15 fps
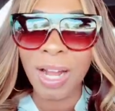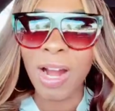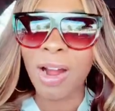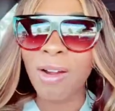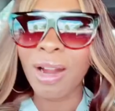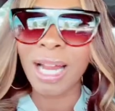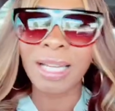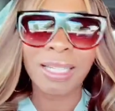
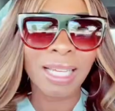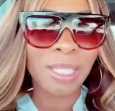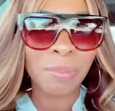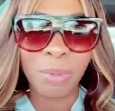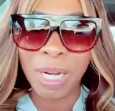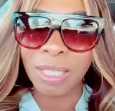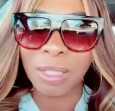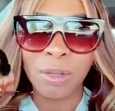All right, let's
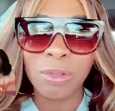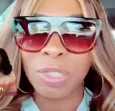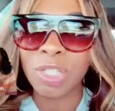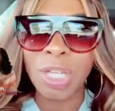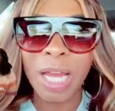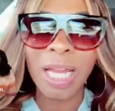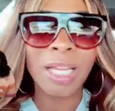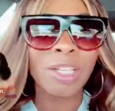break
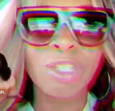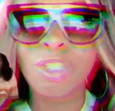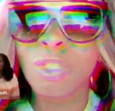those chains.